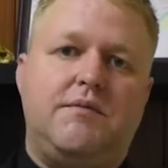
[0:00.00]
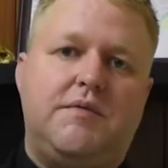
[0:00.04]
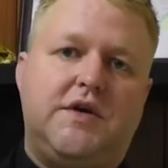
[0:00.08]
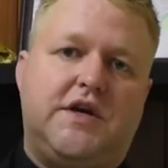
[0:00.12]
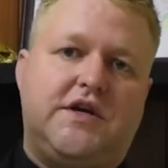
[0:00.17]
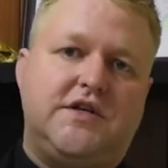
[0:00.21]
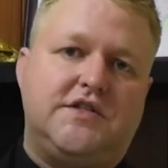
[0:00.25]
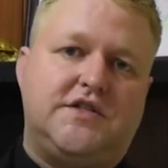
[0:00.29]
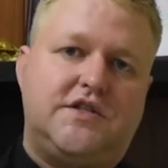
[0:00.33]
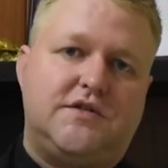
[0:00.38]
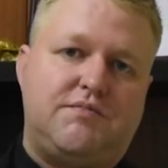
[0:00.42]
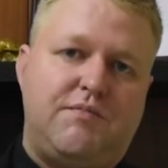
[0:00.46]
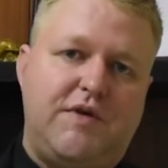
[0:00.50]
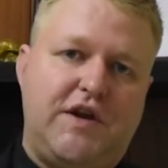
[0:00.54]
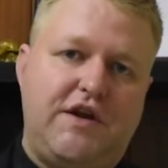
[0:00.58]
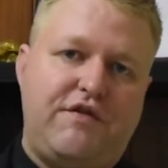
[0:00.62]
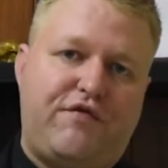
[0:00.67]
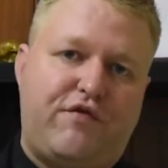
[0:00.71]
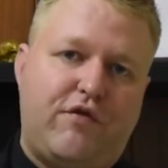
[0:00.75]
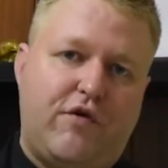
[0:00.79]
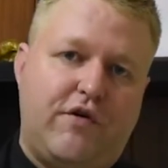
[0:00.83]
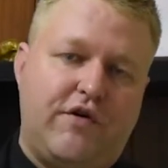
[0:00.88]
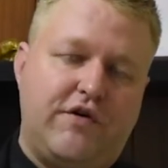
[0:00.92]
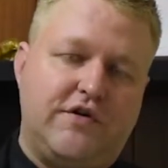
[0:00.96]
Because as many
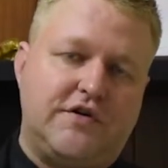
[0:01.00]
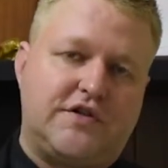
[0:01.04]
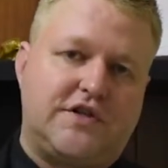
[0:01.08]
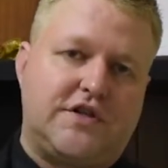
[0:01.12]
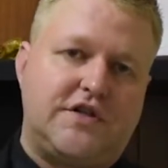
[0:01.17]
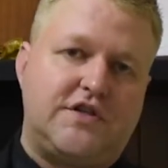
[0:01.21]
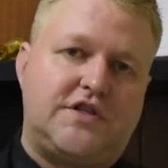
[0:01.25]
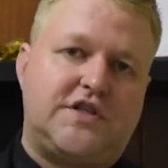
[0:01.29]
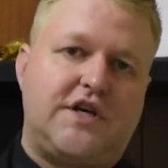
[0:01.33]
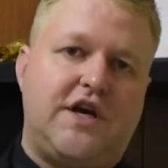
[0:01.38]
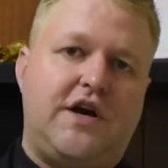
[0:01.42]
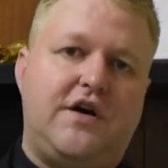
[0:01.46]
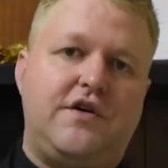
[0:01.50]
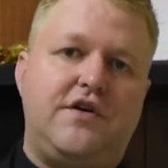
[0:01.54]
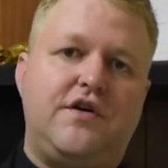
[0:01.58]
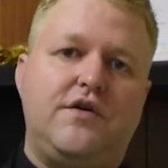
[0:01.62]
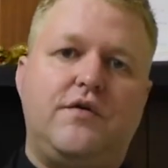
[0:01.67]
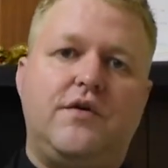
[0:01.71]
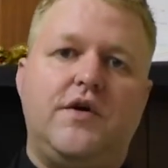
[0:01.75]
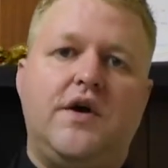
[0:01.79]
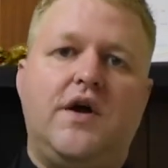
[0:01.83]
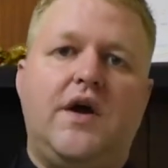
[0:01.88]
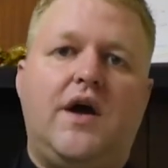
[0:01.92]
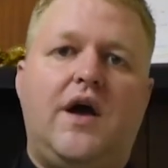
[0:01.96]
foreigners can tell
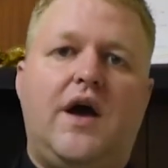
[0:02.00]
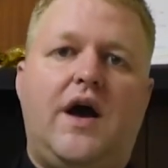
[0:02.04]
you,